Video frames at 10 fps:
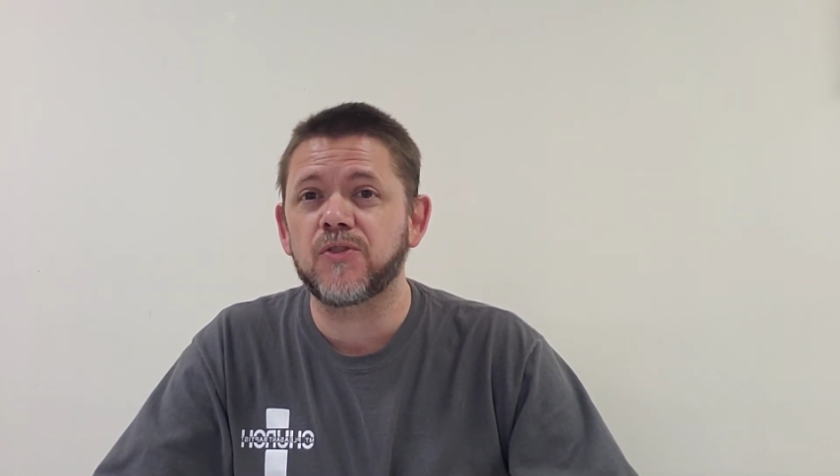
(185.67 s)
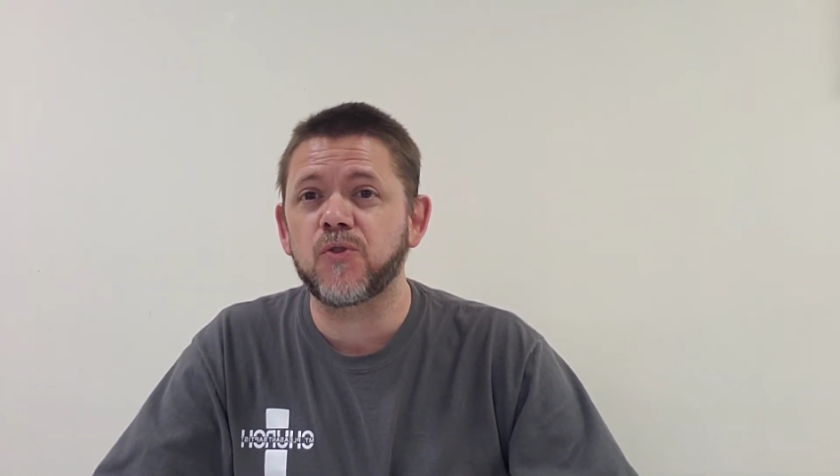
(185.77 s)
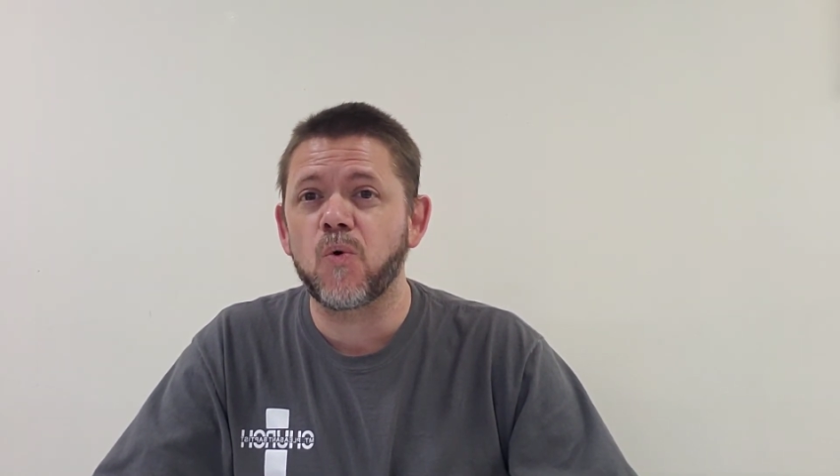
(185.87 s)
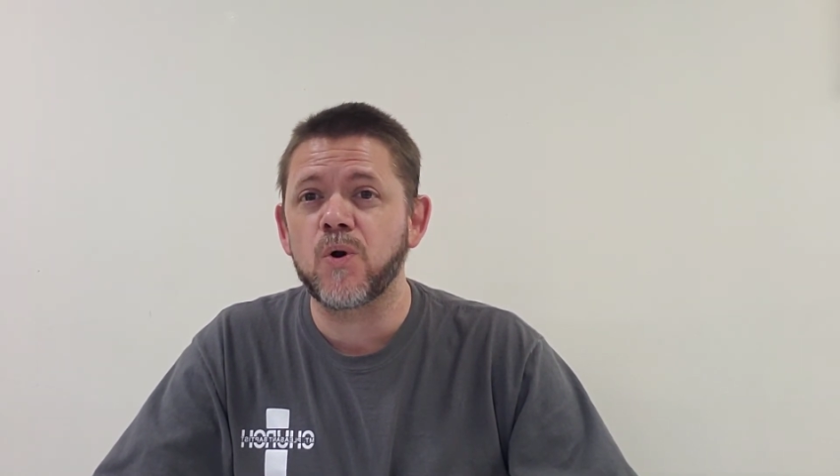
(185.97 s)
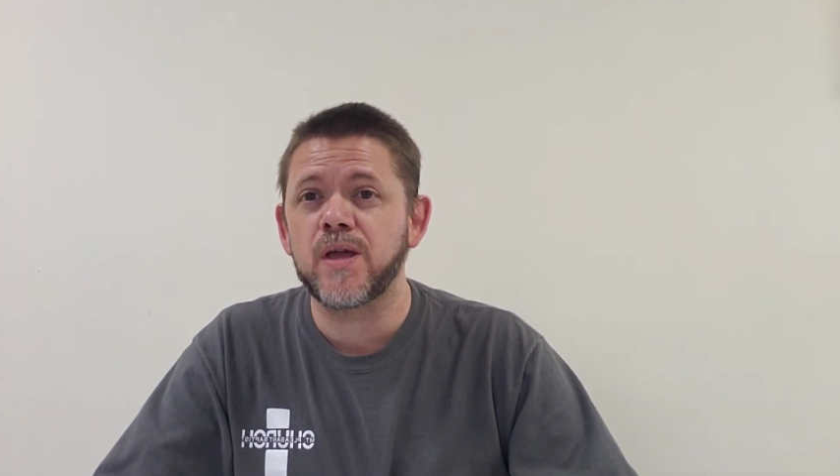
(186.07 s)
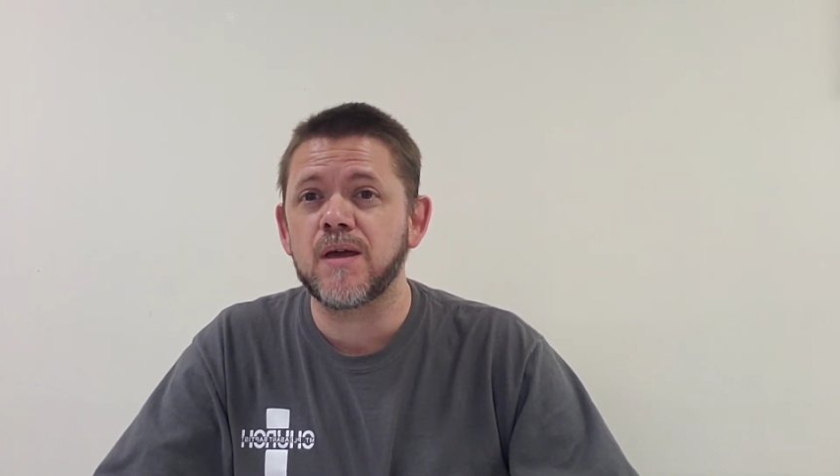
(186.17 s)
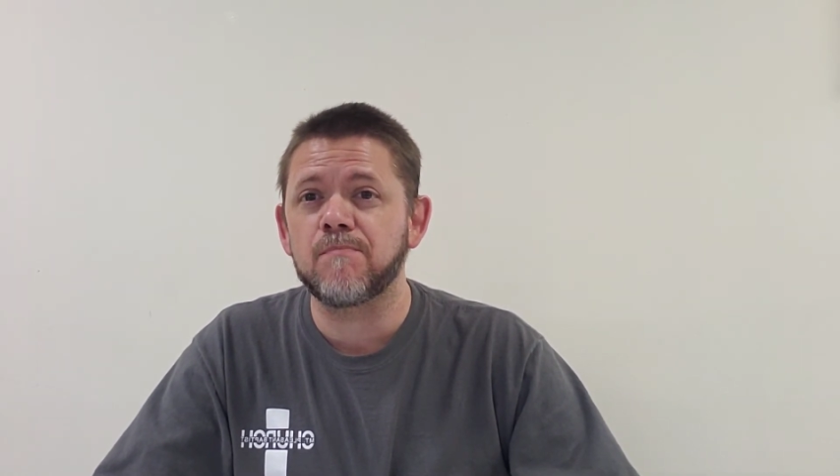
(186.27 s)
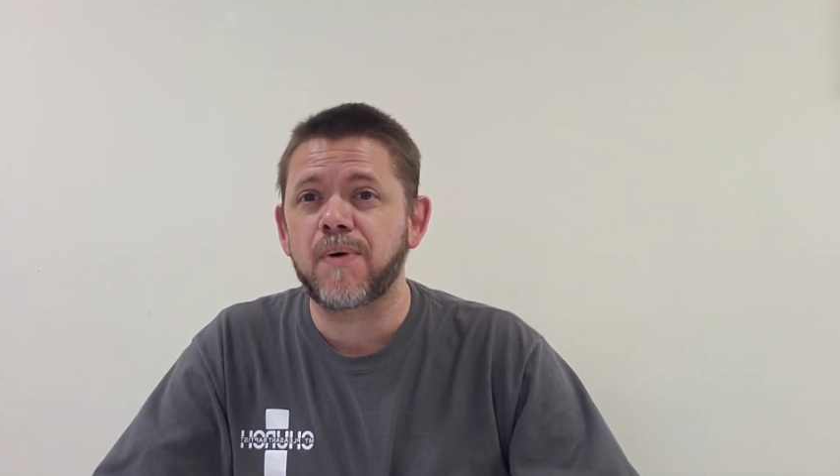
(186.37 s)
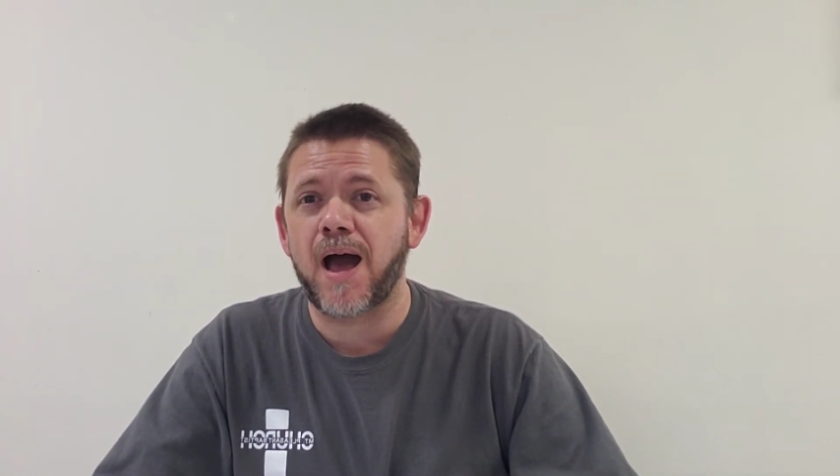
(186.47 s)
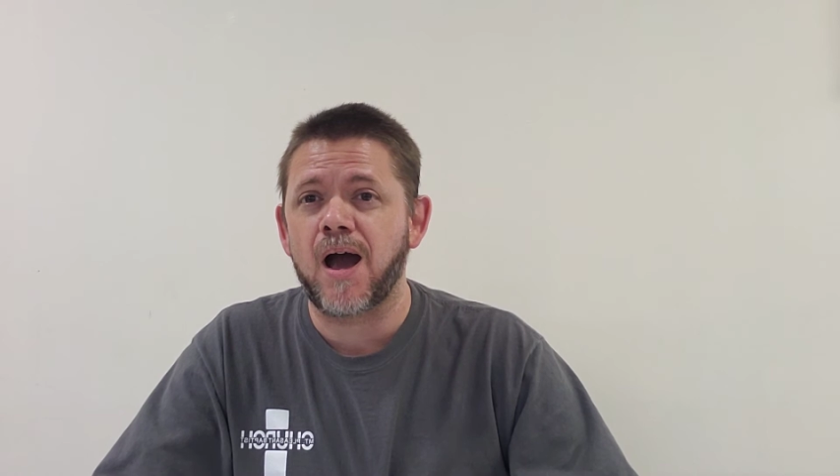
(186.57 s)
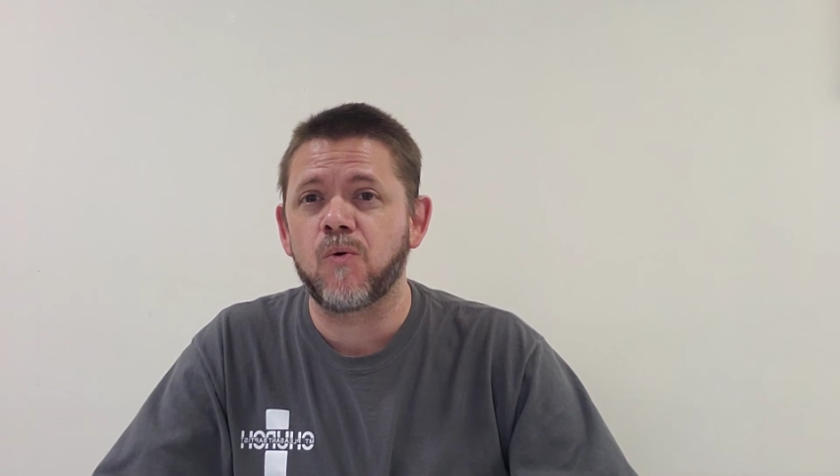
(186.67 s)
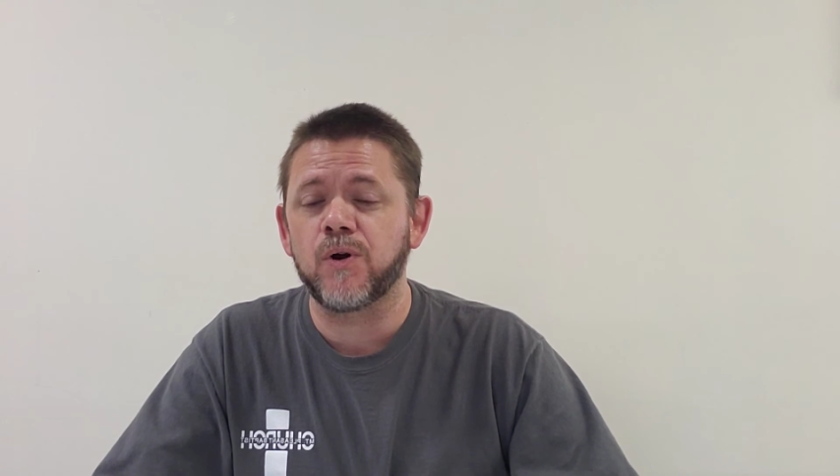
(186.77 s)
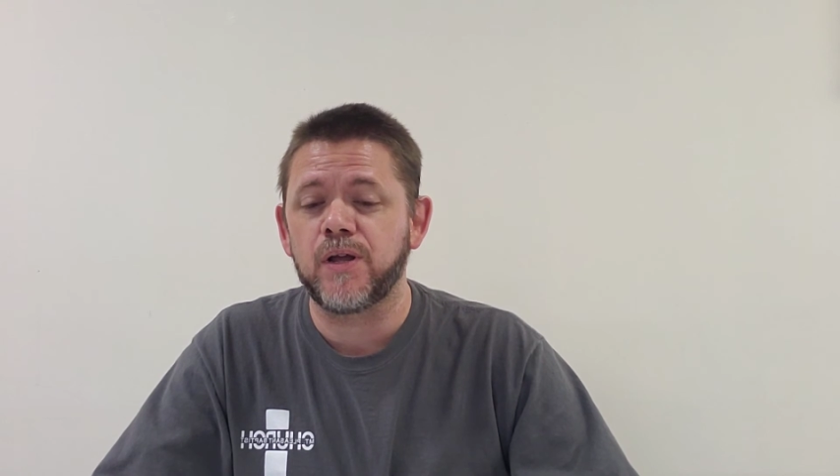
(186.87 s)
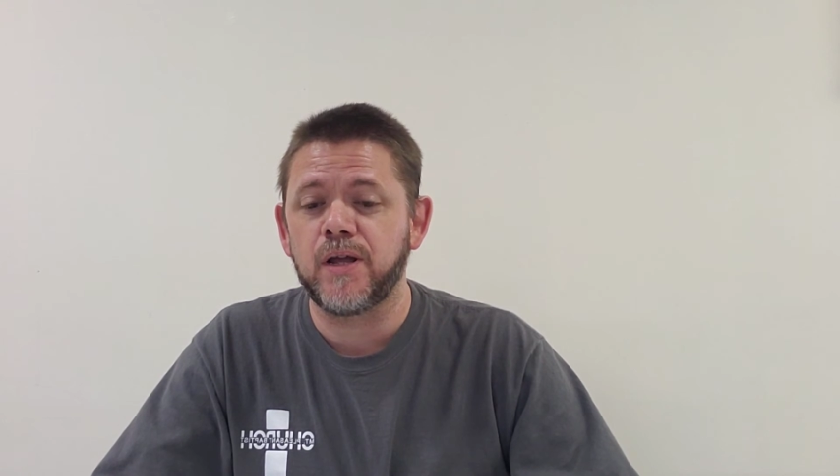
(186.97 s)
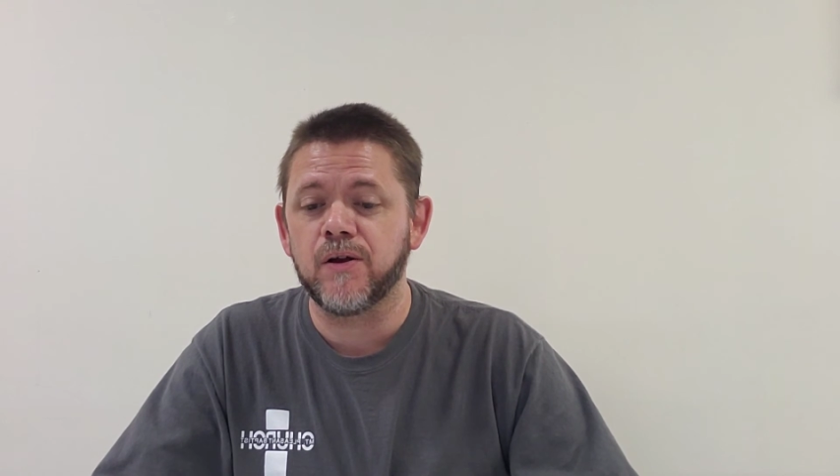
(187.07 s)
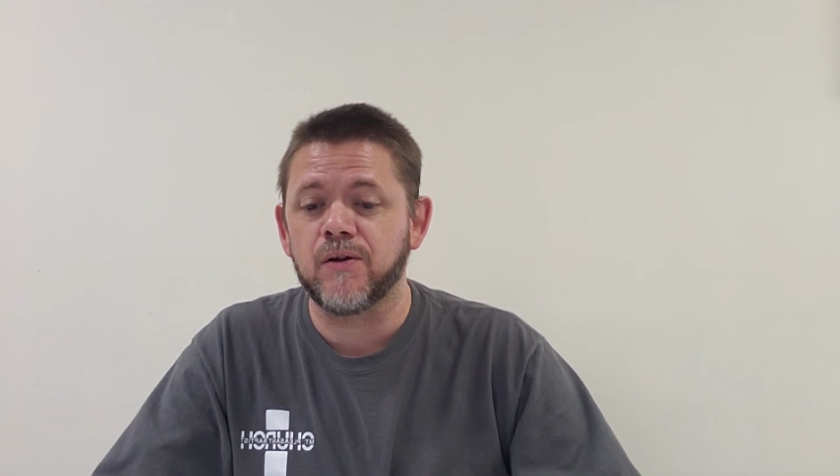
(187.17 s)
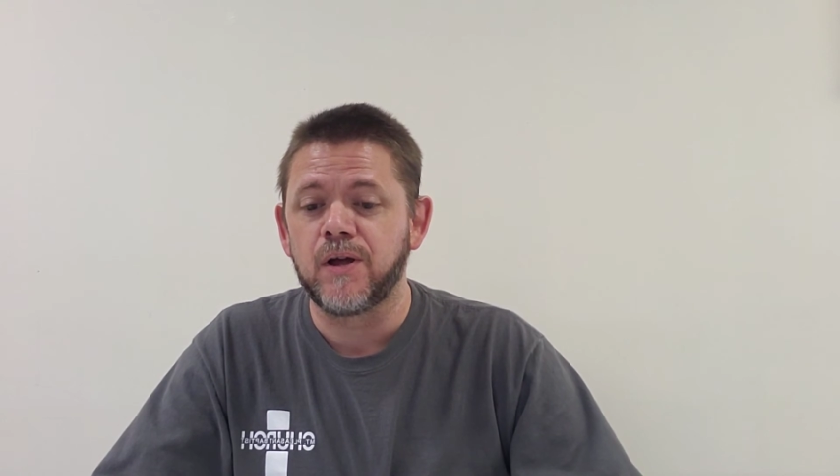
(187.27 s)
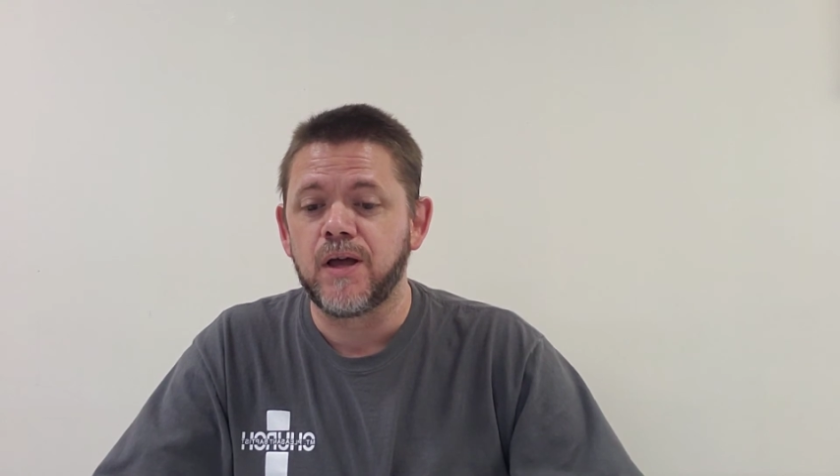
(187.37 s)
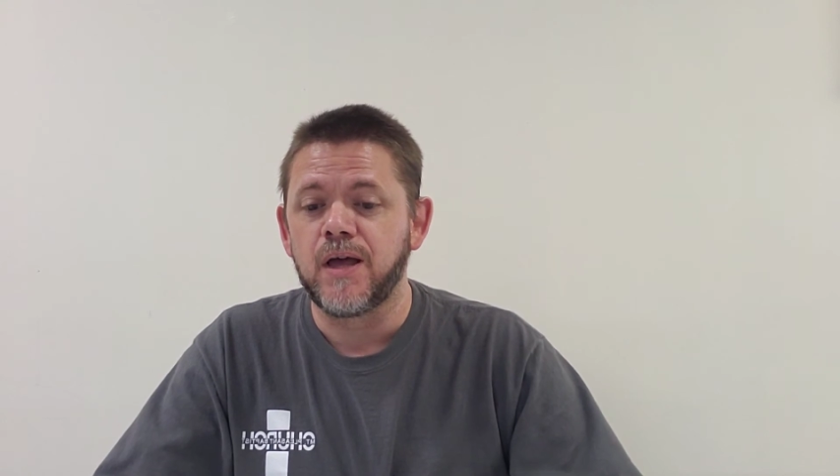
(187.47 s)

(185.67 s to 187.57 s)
authority and power here